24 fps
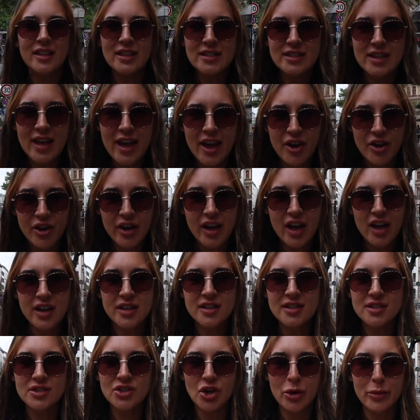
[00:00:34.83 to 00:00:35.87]
This area
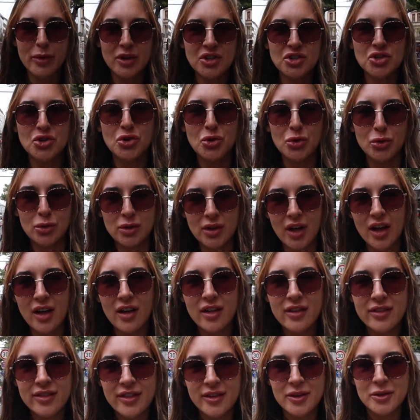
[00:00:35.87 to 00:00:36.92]
is so much cooler
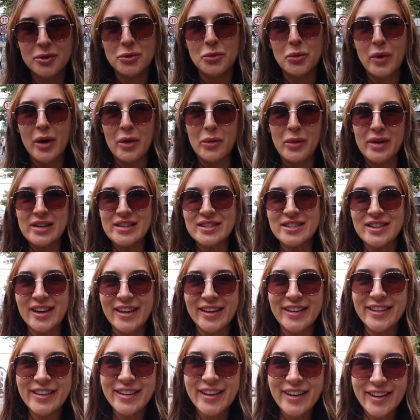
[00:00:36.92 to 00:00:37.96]
than where we're
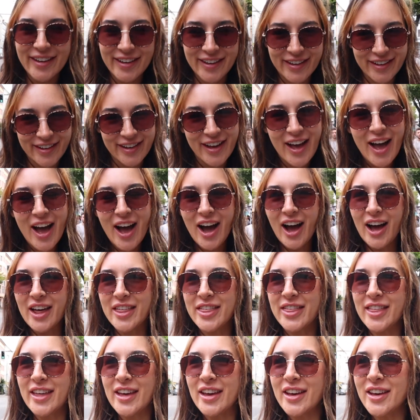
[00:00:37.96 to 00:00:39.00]
staying. I
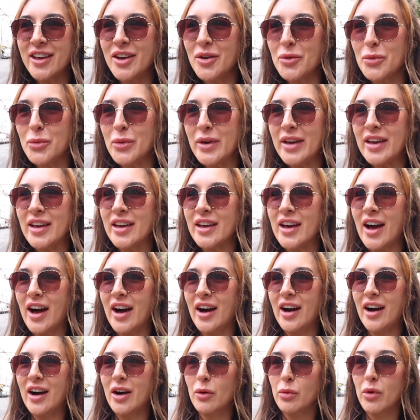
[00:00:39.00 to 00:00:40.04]
think we're
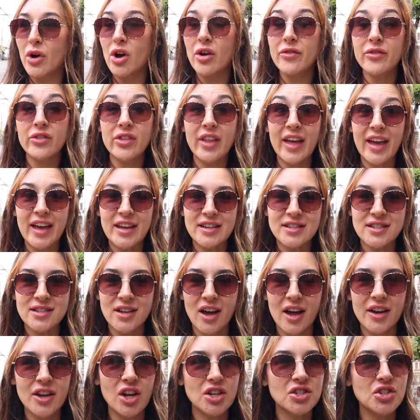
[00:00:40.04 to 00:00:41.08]
over on the east
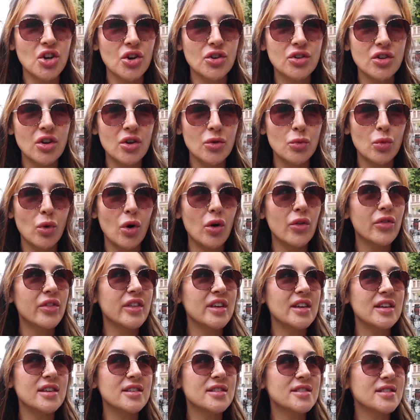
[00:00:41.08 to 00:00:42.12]
side. I don't know what
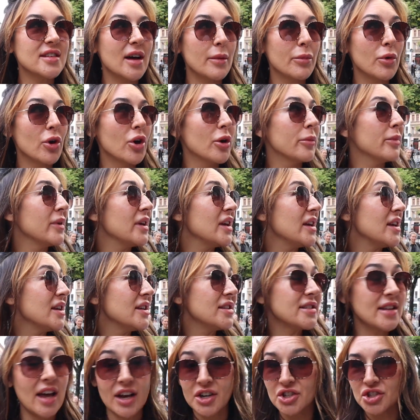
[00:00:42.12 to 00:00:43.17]
the suburb
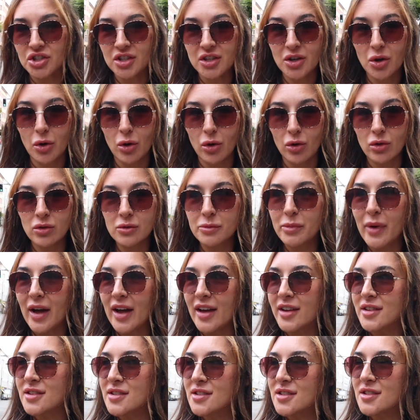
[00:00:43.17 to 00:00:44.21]
is actually called, but
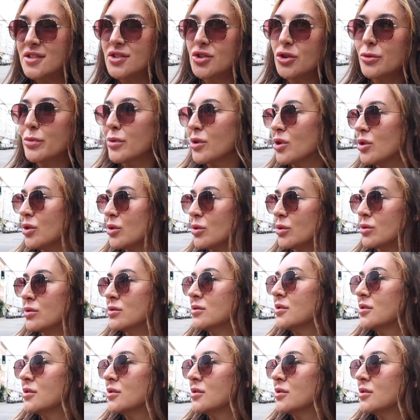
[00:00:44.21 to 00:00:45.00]
it's super cool.